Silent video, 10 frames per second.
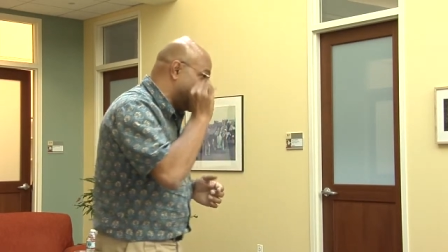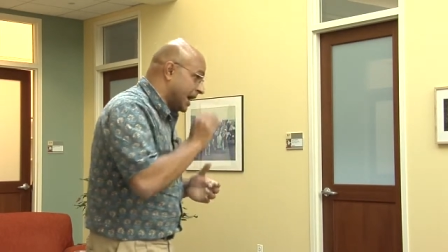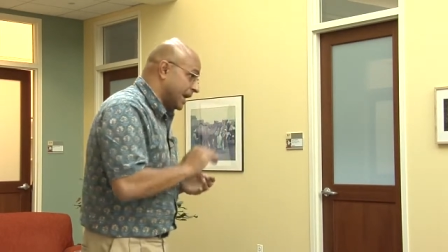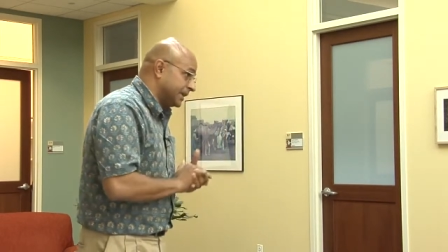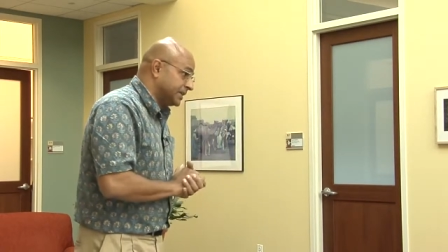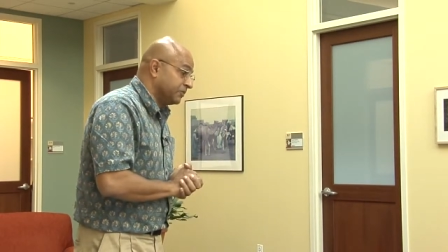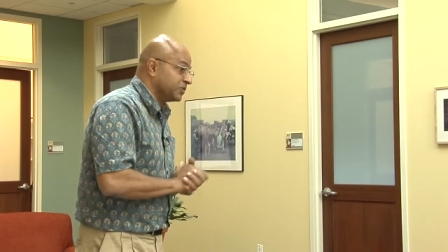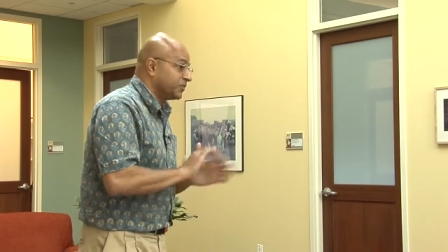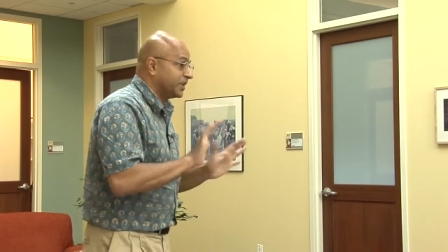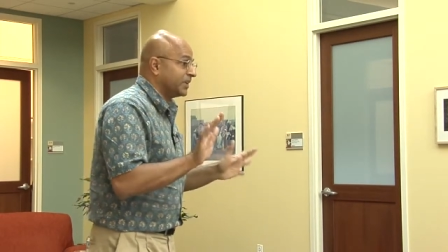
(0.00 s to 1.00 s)
and he
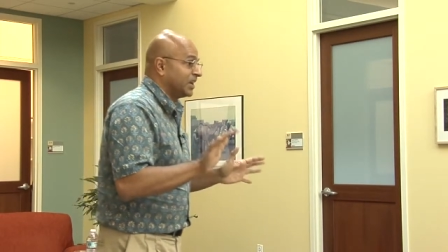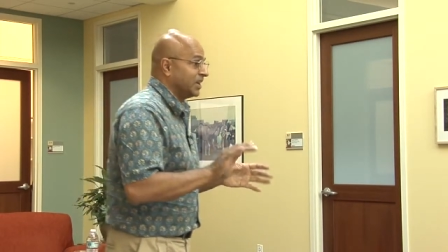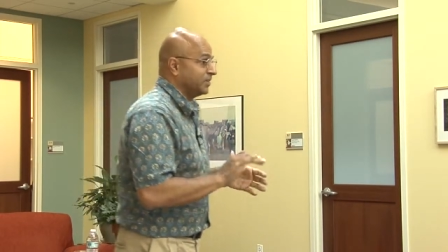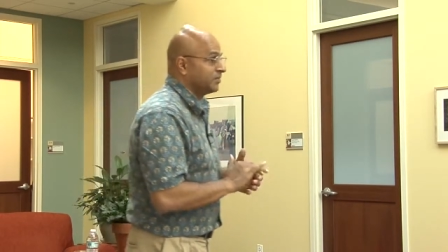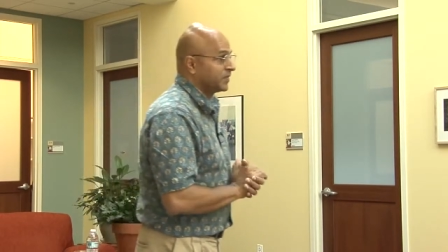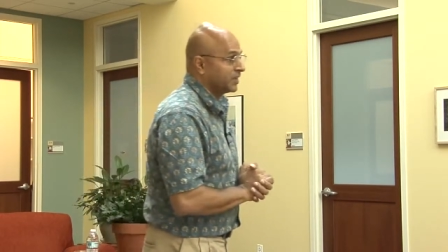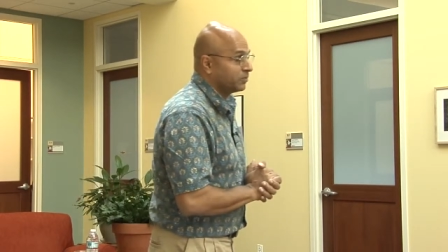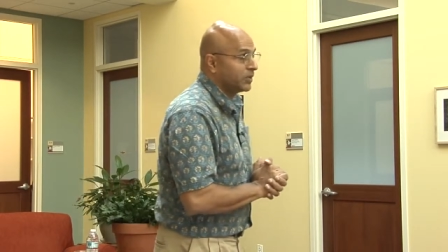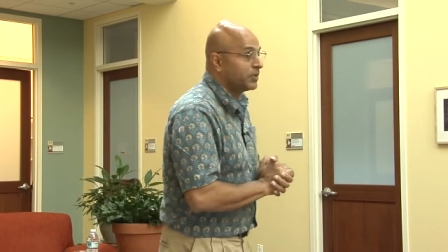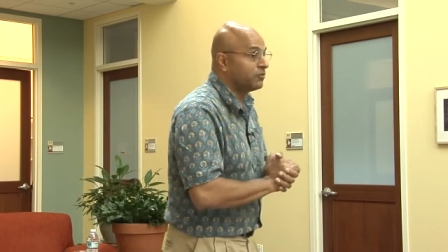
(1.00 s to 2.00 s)
was very clear that
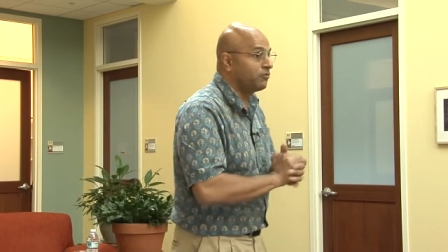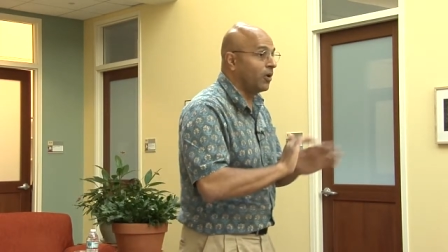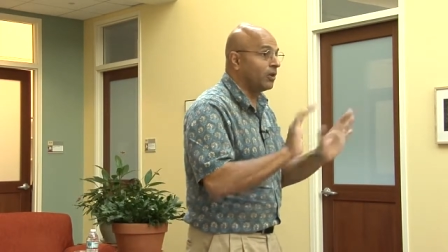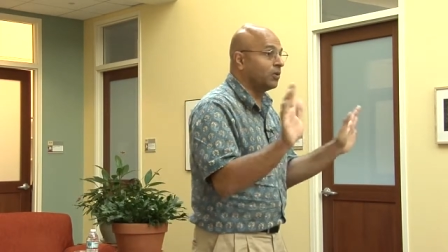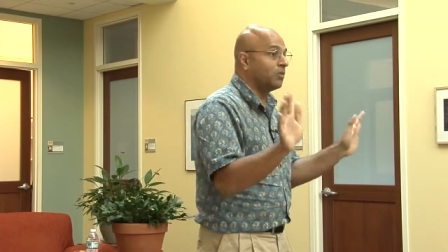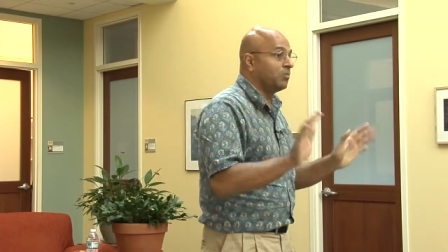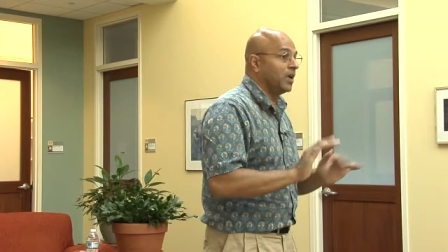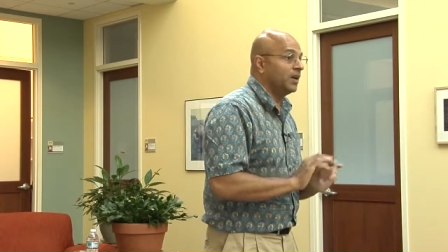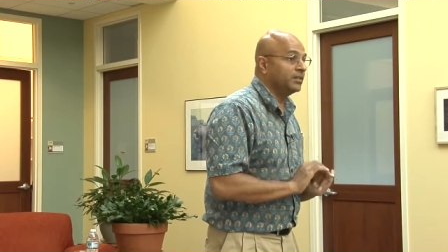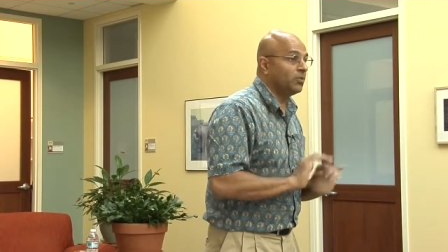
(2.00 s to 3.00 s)
we will follow
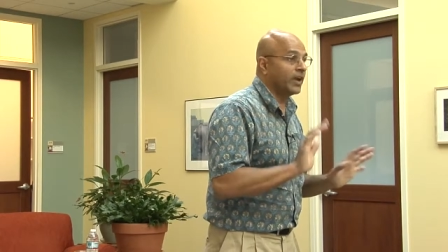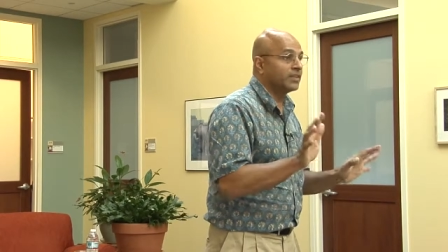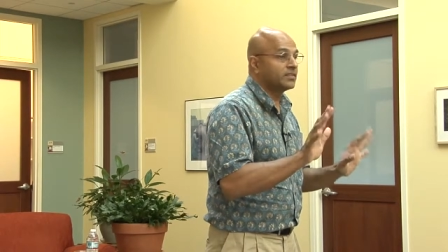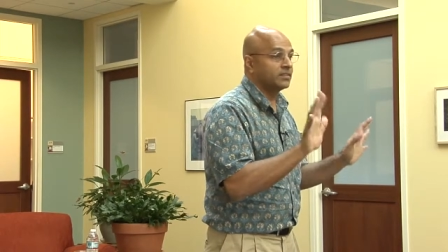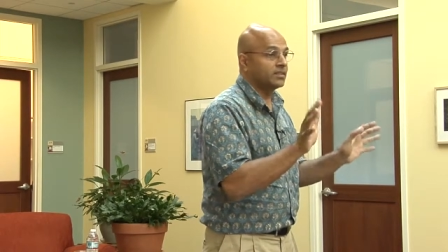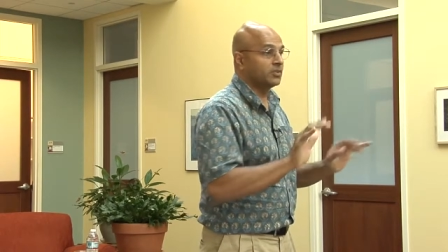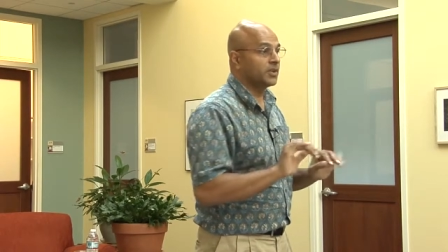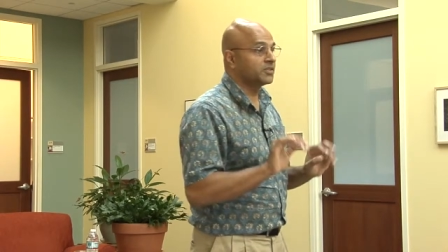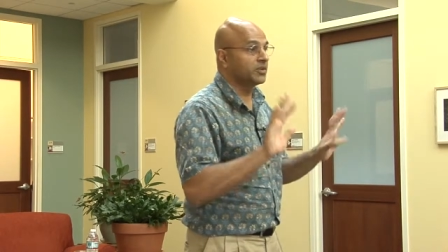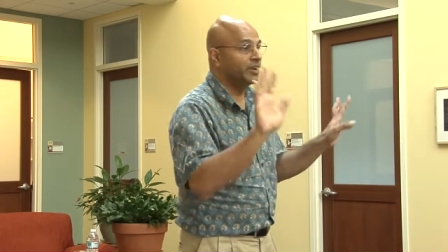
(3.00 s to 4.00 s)
uh, the West and the
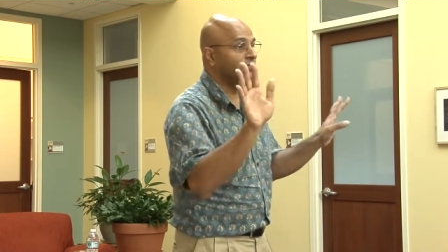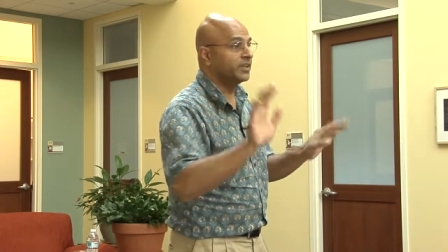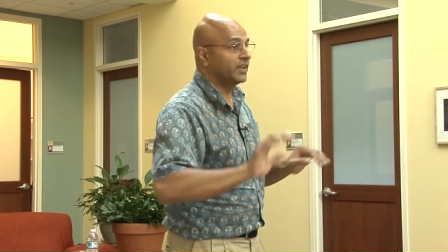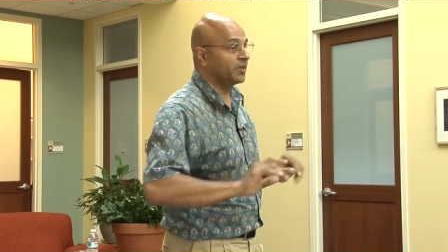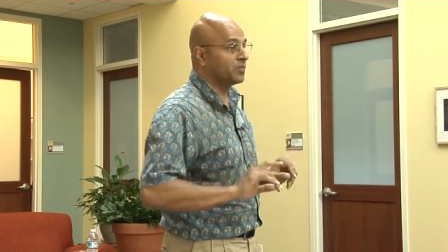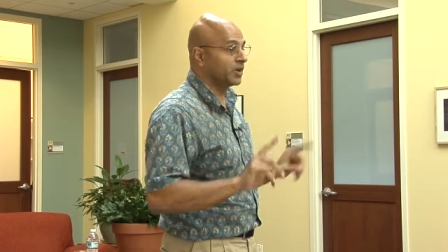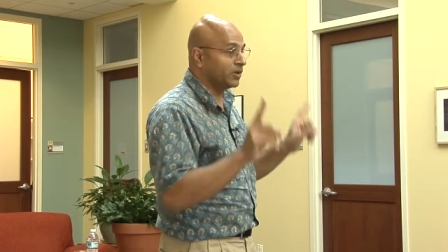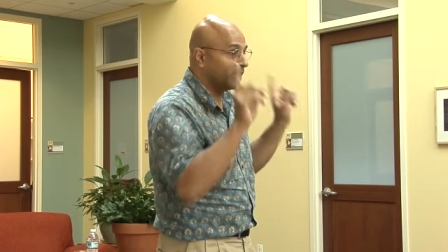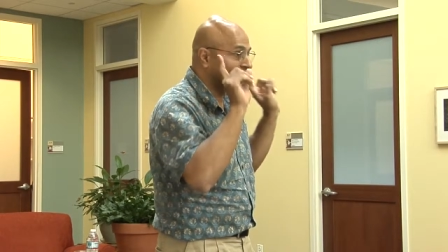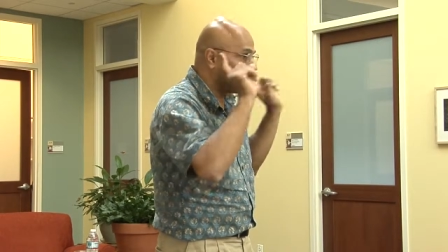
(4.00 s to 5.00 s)
US on everything, but
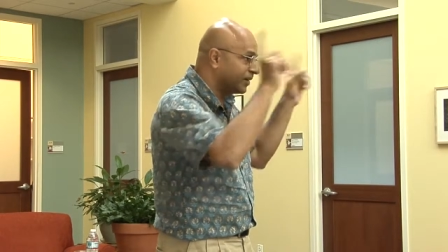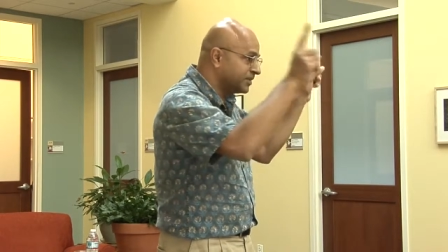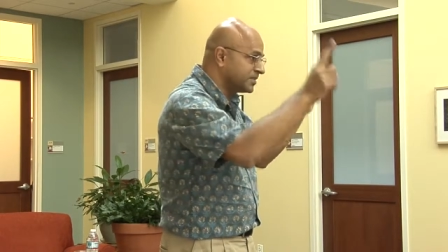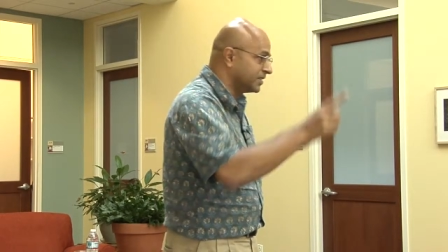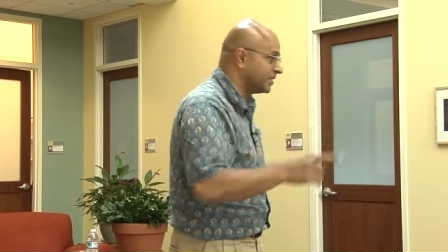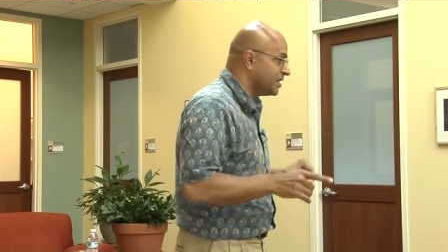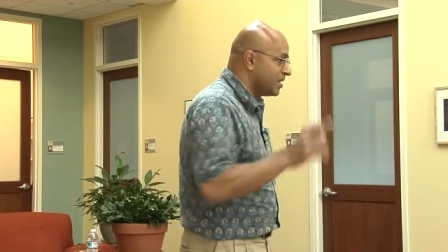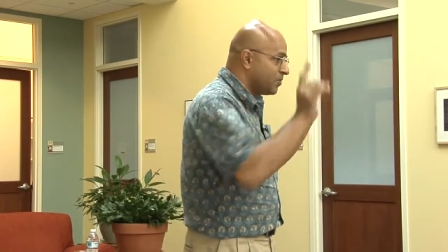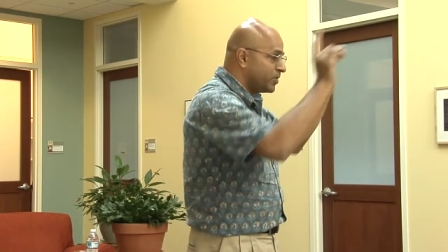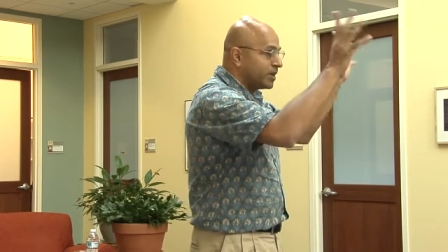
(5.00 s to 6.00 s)
on our currency,
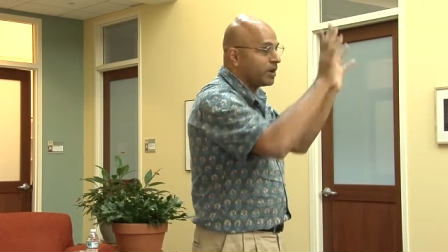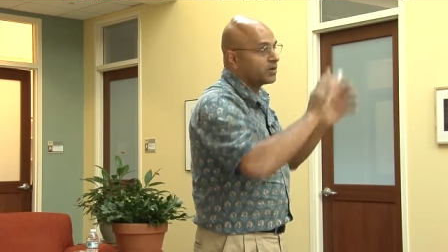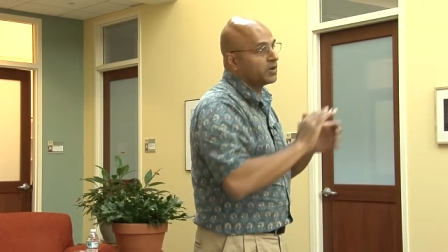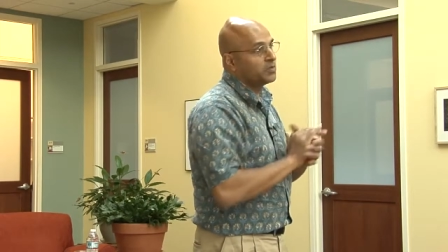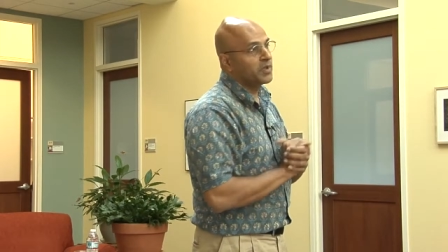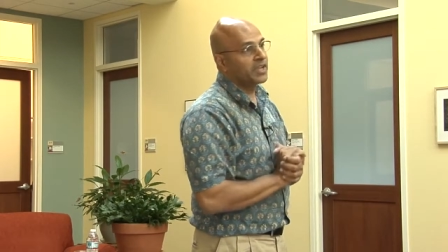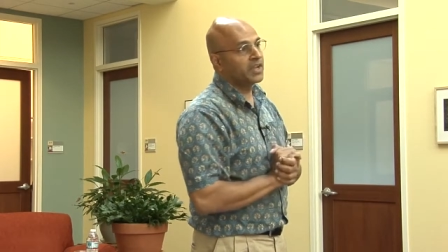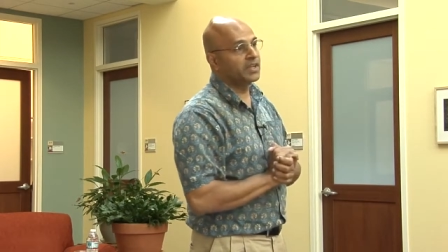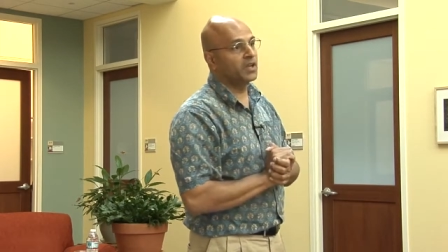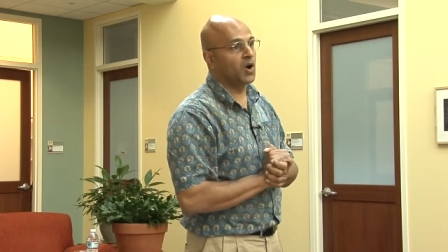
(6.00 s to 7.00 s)
we are not going to make
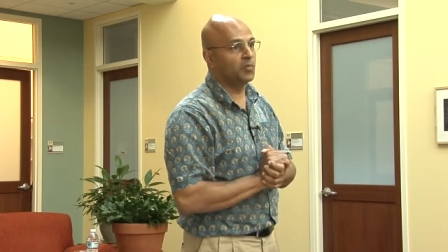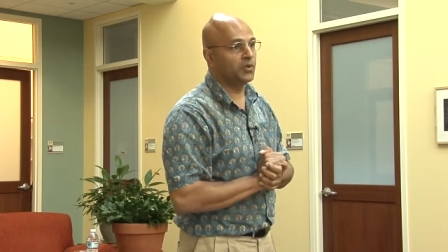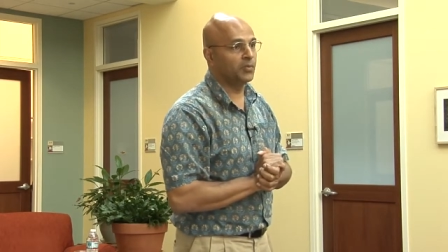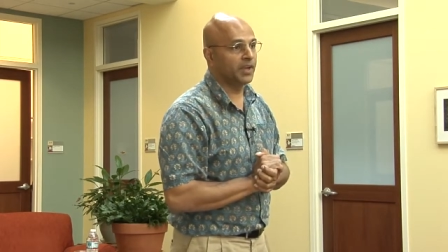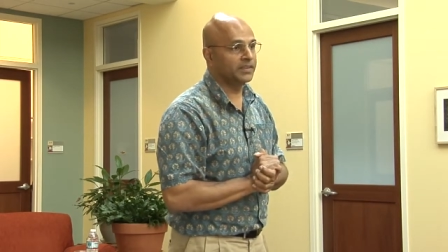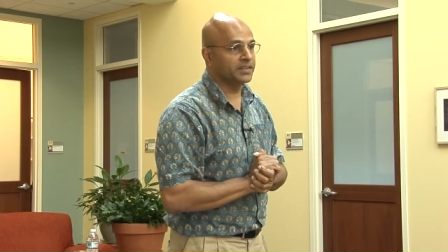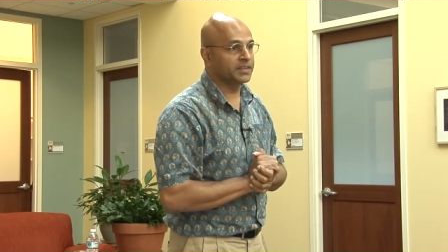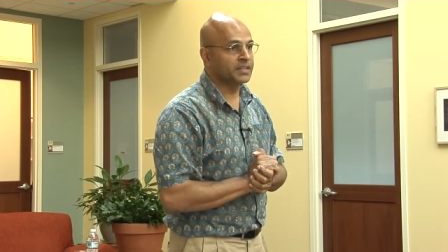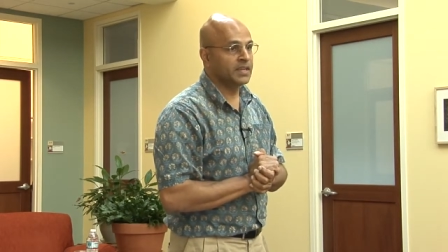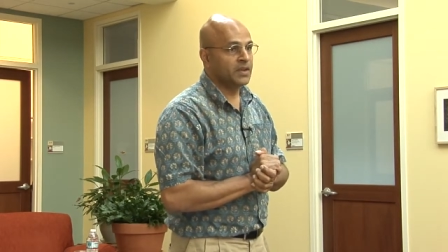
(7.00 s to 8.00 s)
any
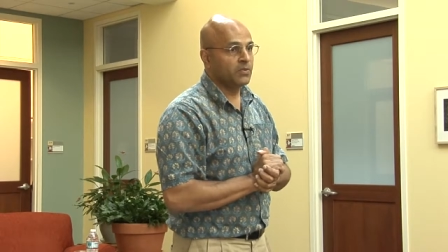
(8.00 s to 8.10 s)
compromises.